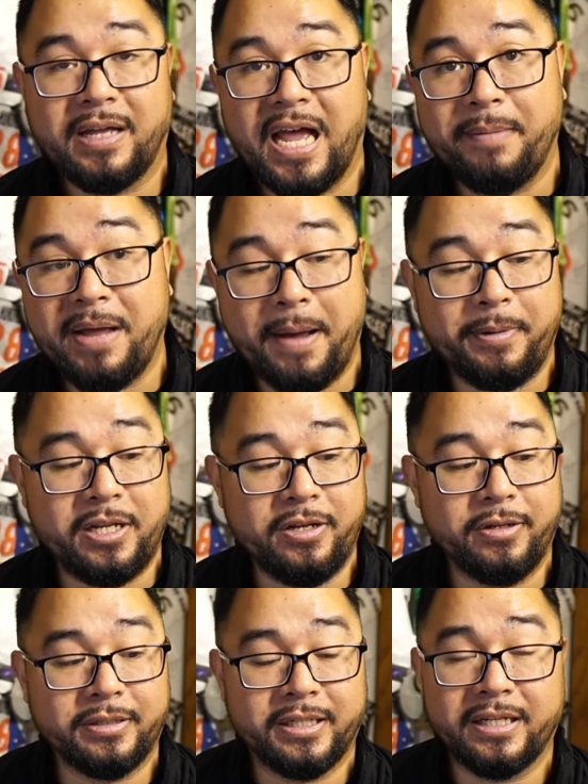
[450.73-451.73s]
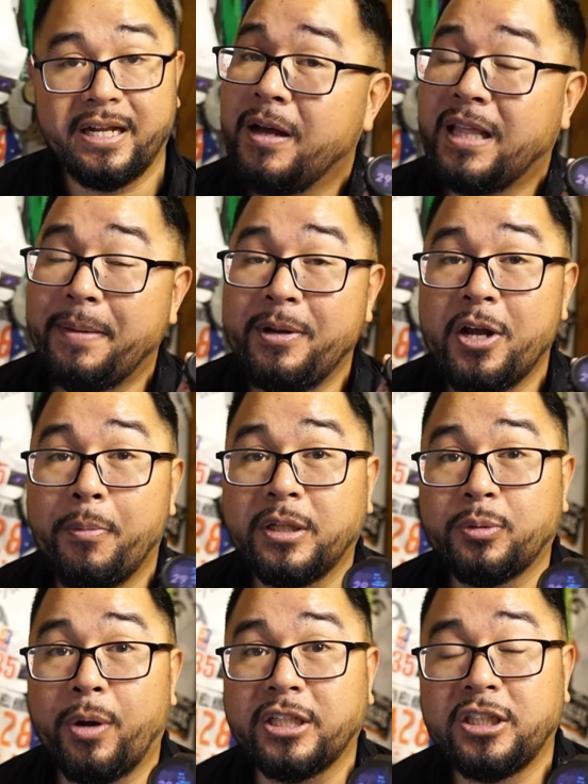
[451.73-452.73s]
I'm happy to use it. Let me know
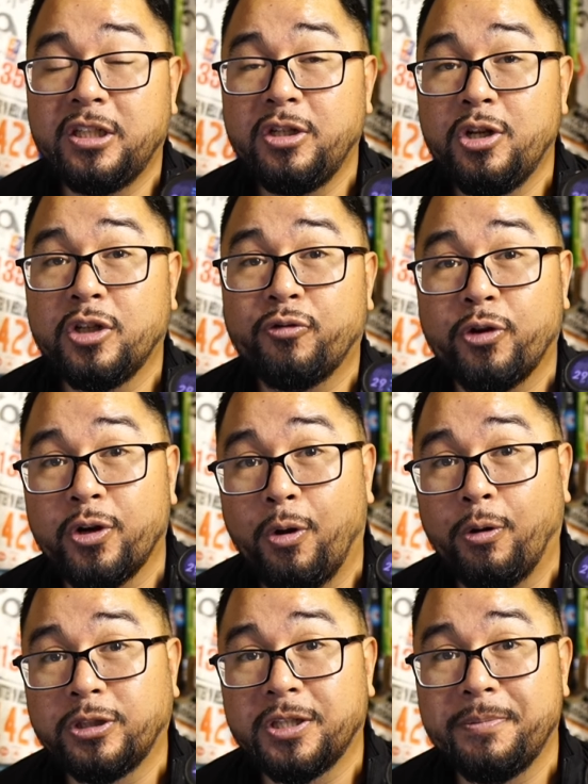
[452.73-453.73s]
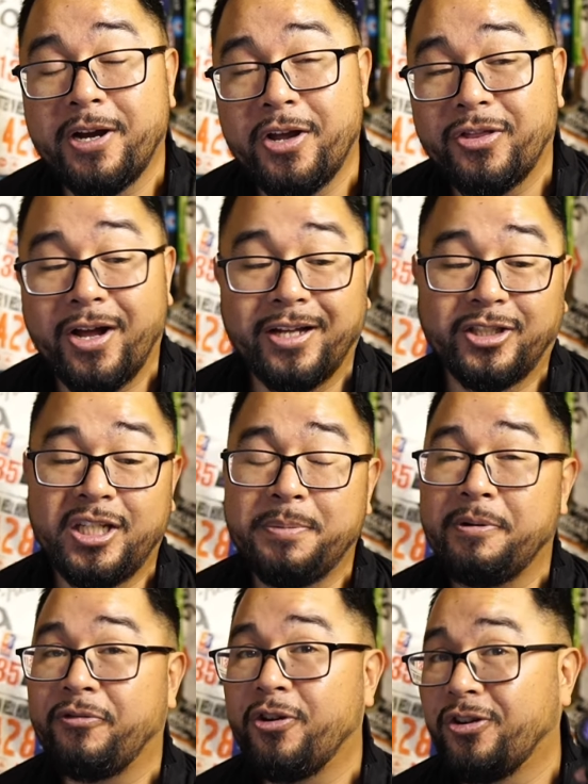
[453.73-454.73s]
which watch you use for your ultramarathons. Do you
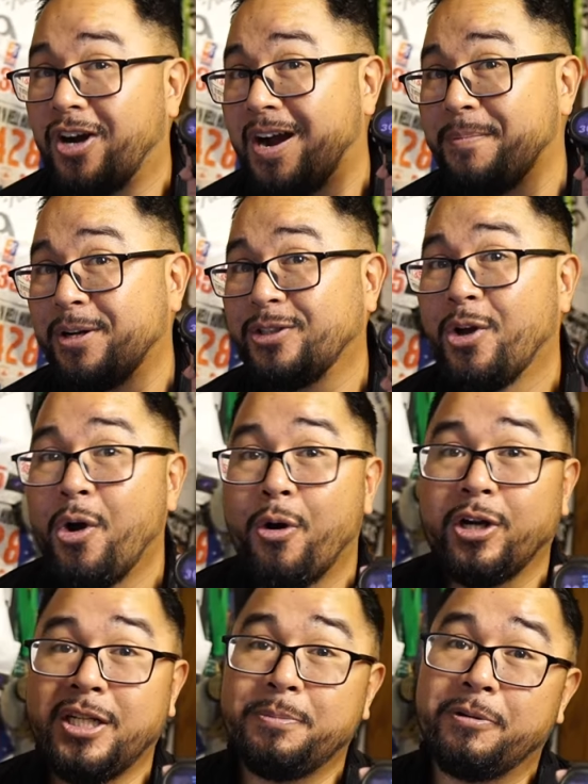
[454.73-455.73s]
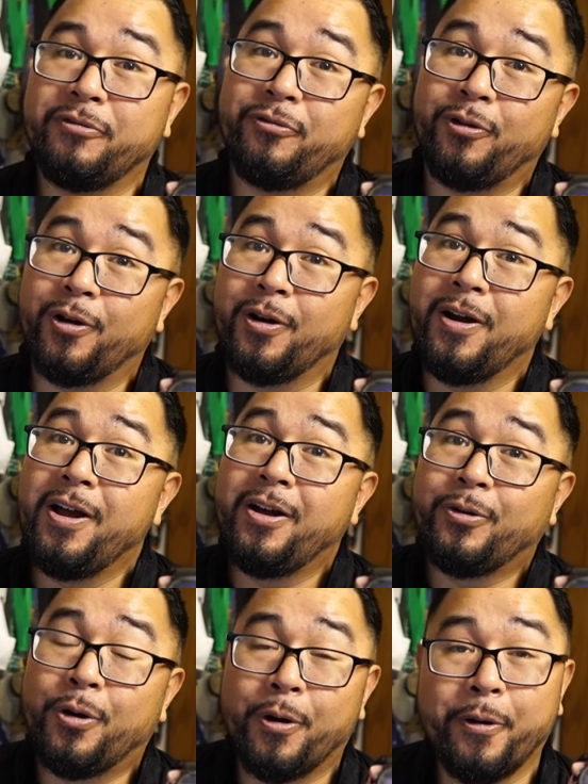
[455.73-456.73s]
prefer Garmin's or do you prefer
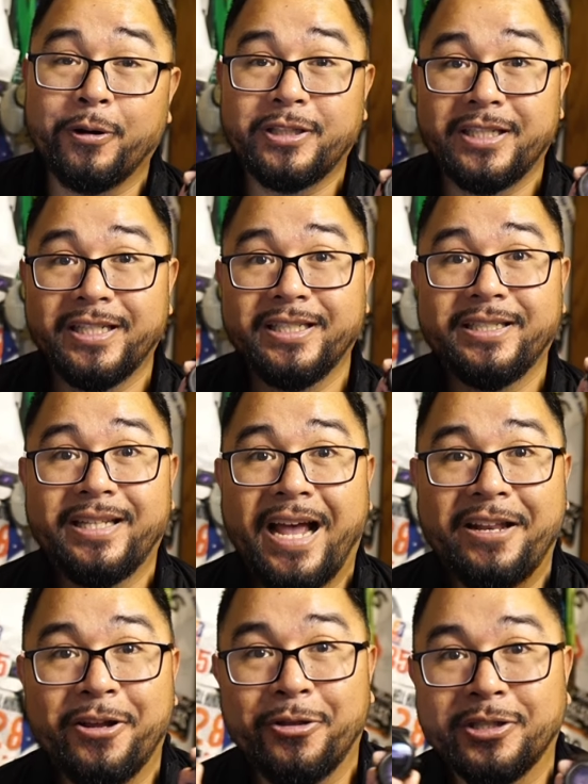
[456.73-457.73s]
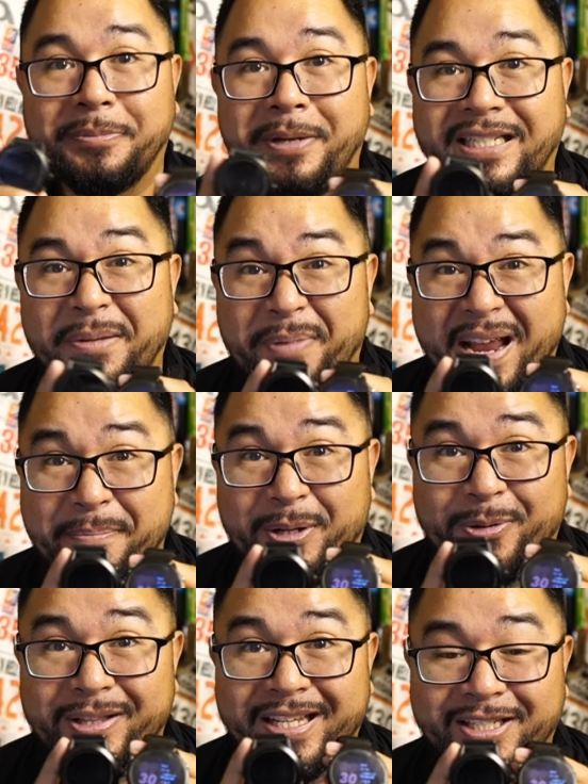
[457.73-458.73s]
Coros's? I know there's a big debate
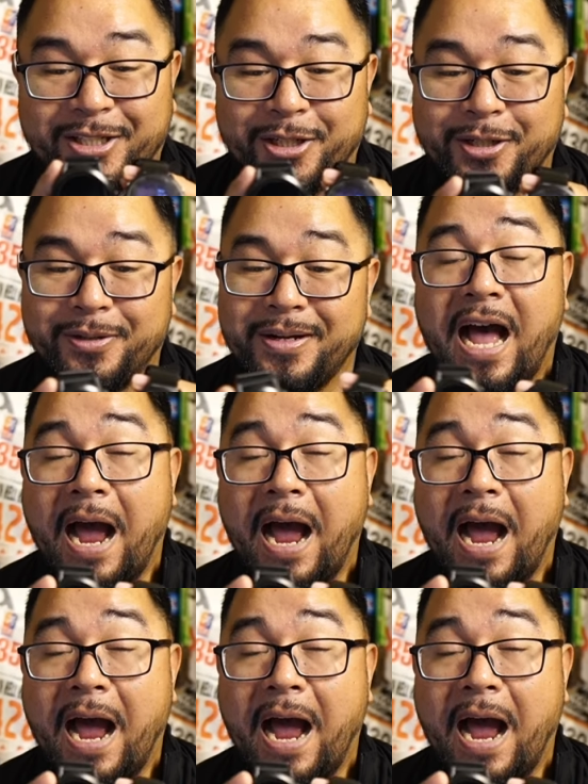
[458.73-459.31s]
between these two.